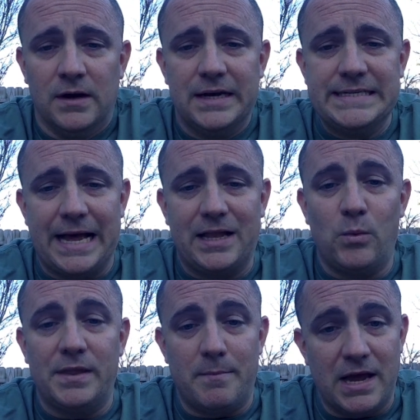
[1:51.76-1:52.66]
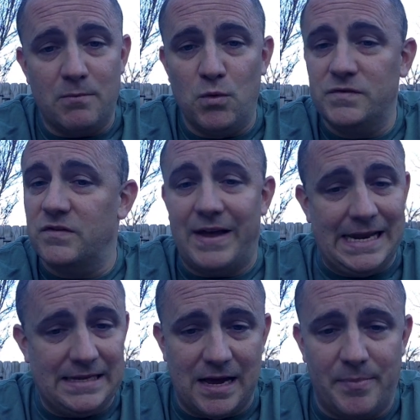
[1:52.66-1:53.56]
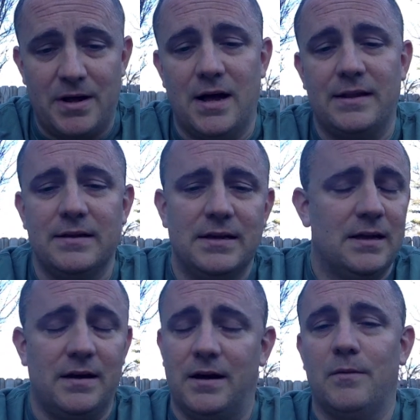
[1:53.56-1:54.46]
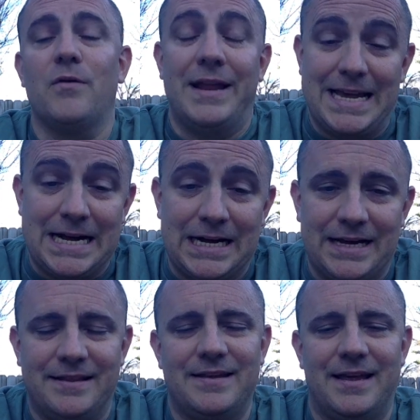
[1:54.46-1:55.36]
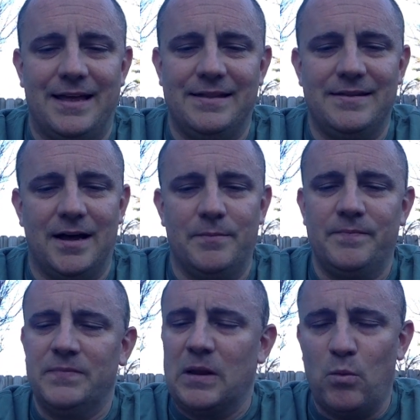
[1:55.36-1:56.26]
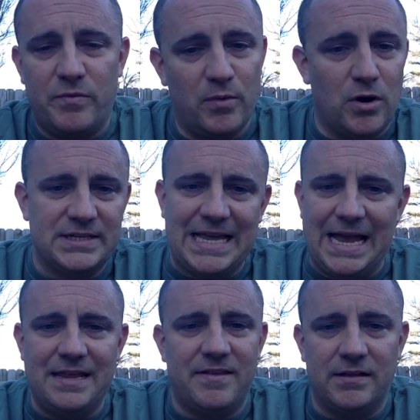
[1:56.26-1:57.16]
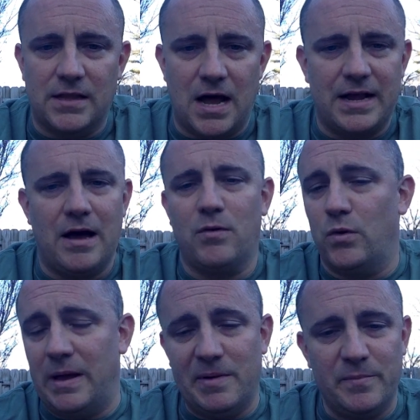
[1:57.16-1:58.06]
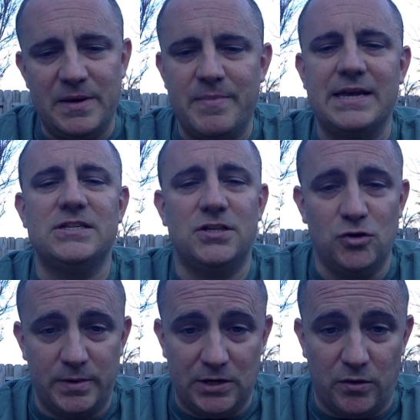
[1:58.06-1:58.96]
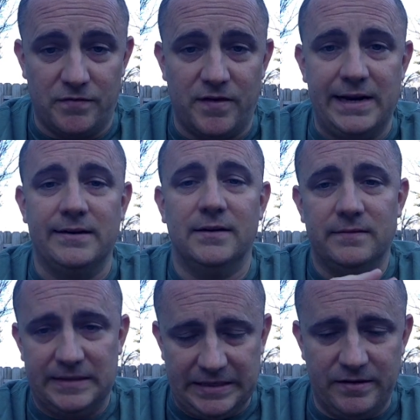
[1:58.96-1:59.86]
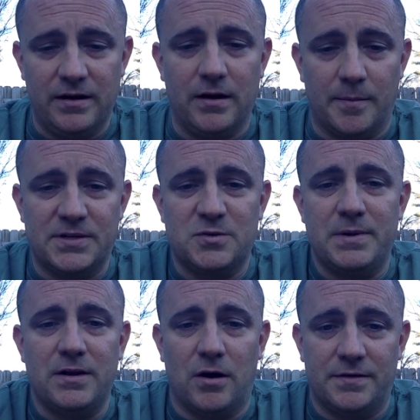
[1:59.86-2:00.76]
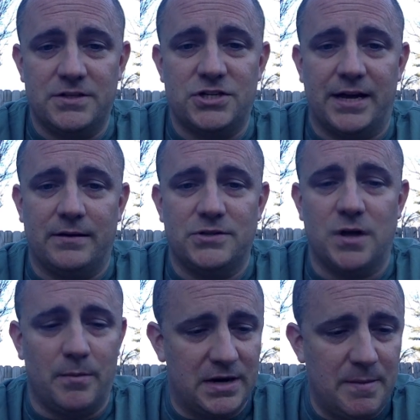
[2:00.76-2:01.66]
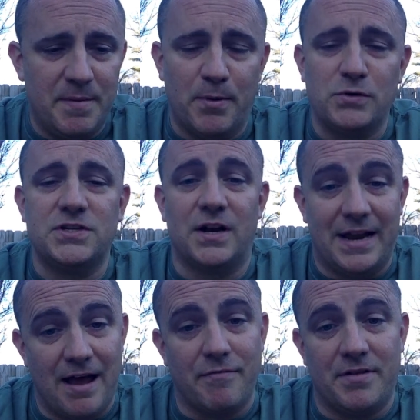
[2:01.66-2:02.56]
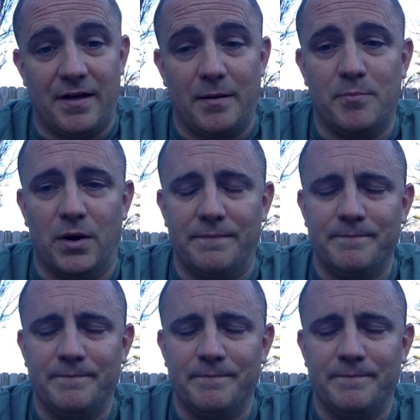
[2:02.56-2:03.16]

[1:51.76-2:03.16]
exactly when they make moves of any type of kind or any kind. And with regards to anything lockout or MLB based, you'll be notified up to speed on this channel. So I will keep you posted on everything. But